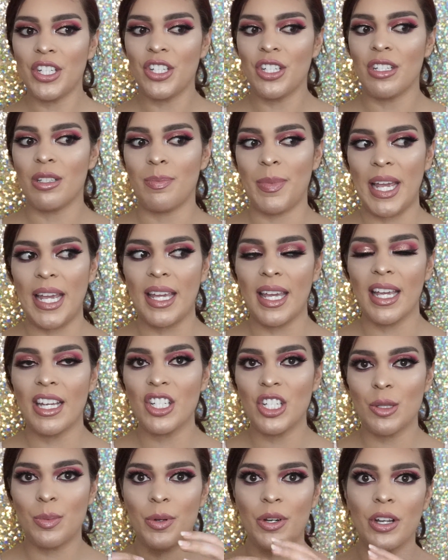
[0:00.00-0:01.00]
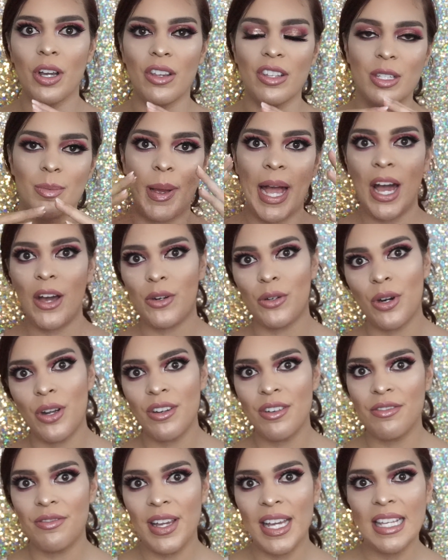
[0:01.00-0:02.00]
She's baking, she's putting all this powder
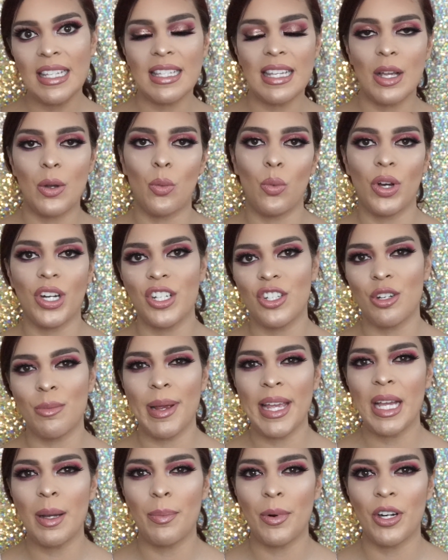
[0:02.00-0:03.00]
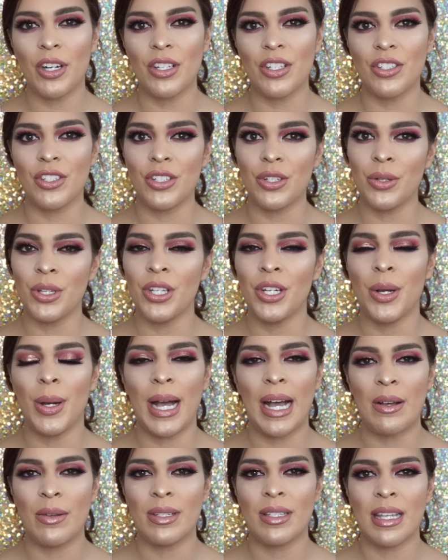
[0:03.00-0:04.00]
on her face. Like, what does her makeup artist do? You know,
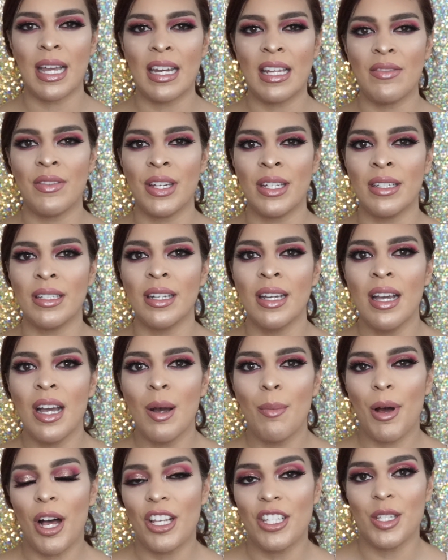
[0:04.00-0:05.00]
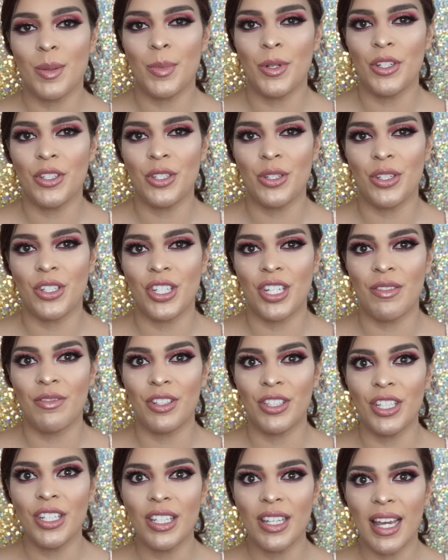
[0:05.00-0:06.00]
how is that even possible to achieve
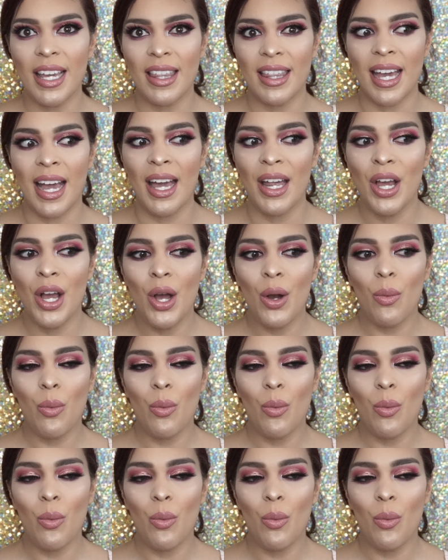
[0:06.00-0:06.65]
a look like that?